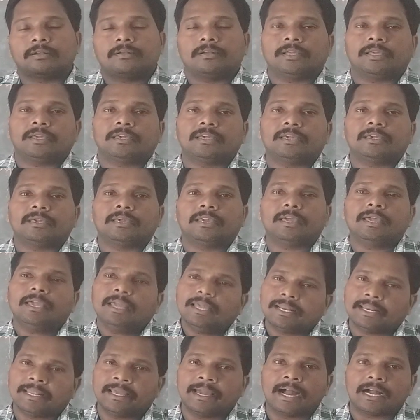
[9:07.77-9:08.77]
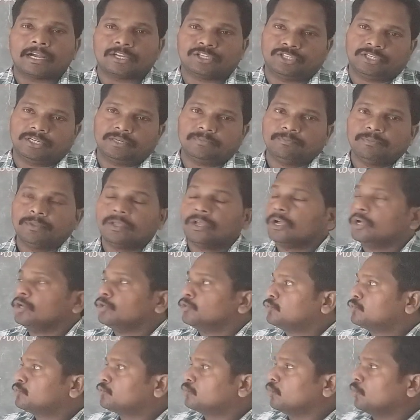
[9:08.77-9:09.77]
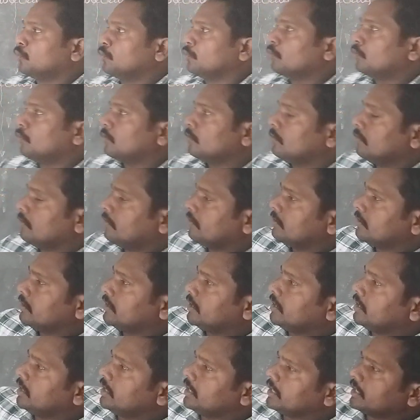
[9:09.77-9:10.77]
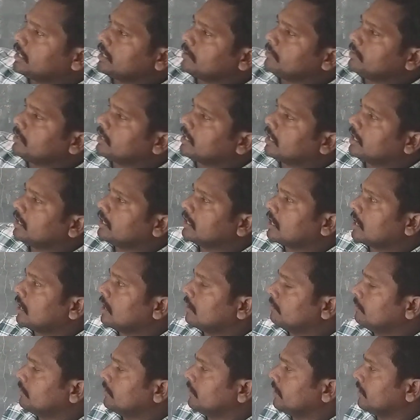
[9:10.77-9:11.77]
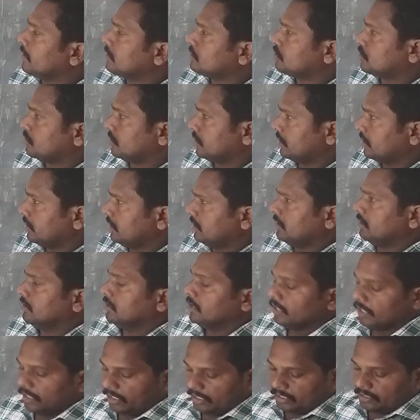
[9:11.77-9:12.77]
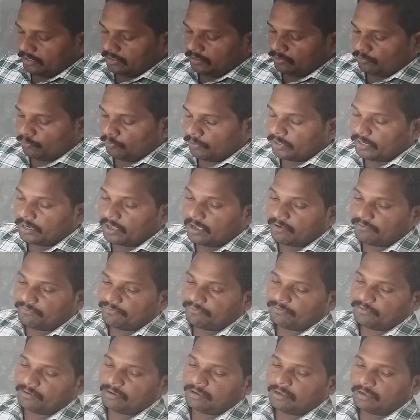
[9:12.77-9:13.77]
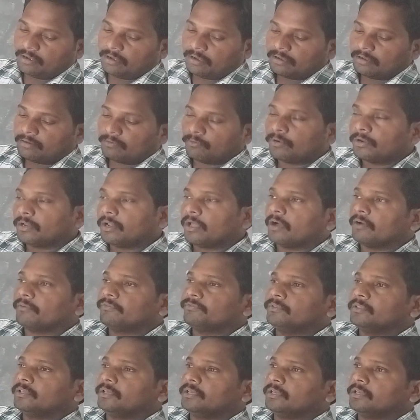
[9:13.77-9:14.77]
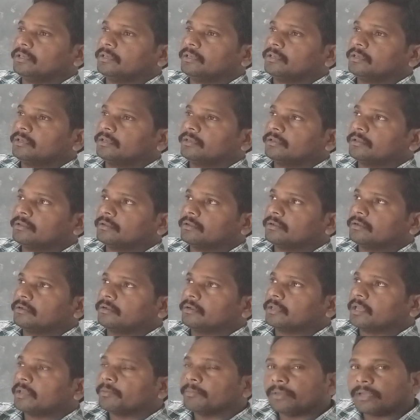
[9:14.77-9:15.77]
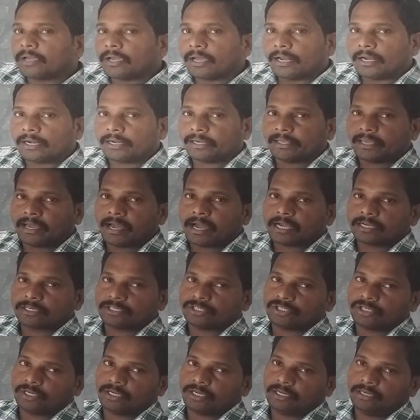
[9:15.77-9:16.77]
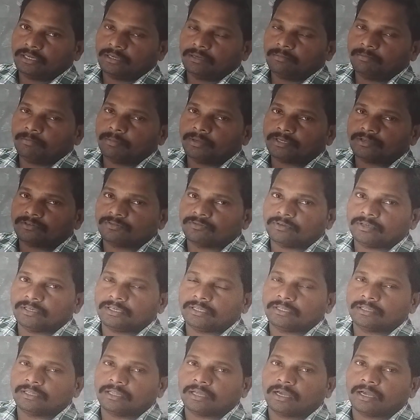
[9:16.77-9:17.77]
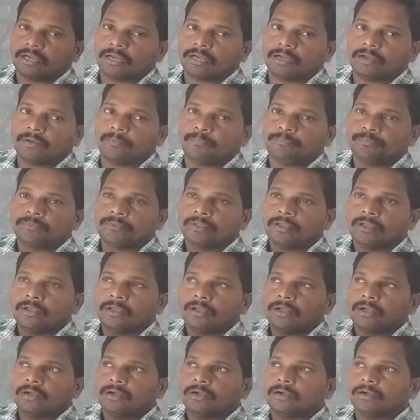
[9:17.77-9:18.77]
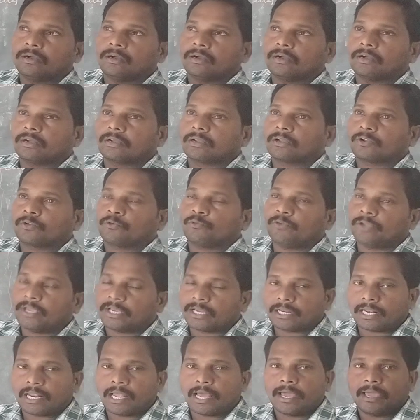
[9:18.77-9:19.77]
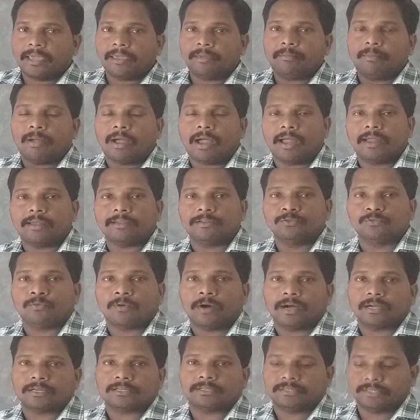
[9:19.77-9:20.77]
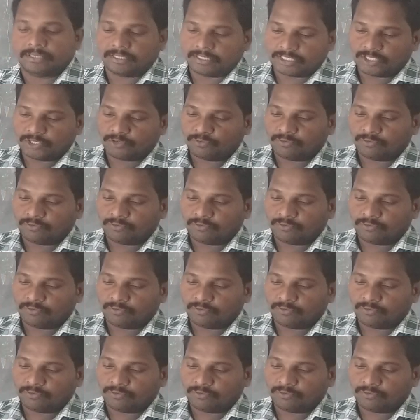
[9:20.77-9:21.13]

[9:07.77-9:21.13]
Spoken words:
taking a reaction. So in a chemical combination, one of the chemical reaction between the quicklime and water